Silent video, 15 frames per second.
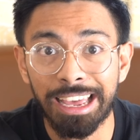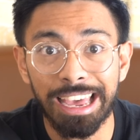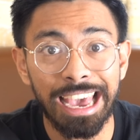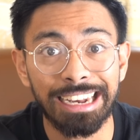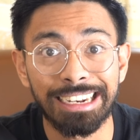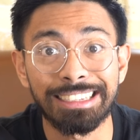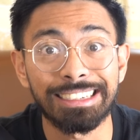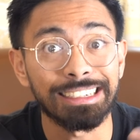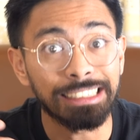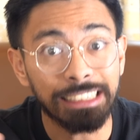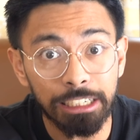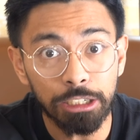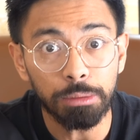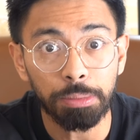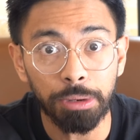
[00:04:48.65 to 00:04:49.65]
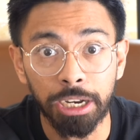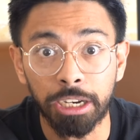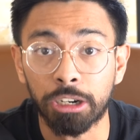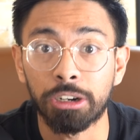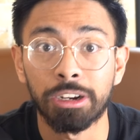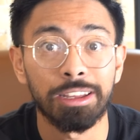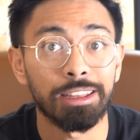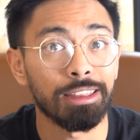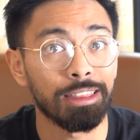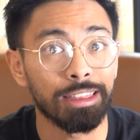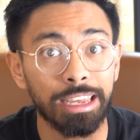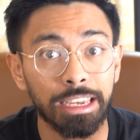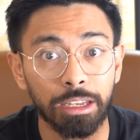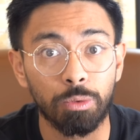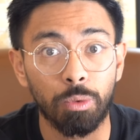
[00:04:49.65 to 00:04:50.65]
and it's a deal breaker,
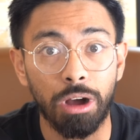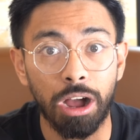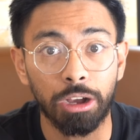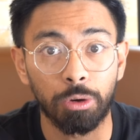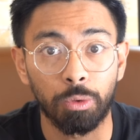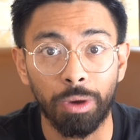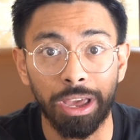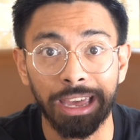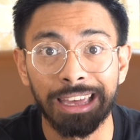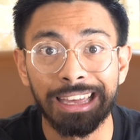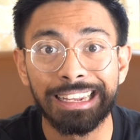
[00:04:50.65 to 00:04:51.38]
they can walk away.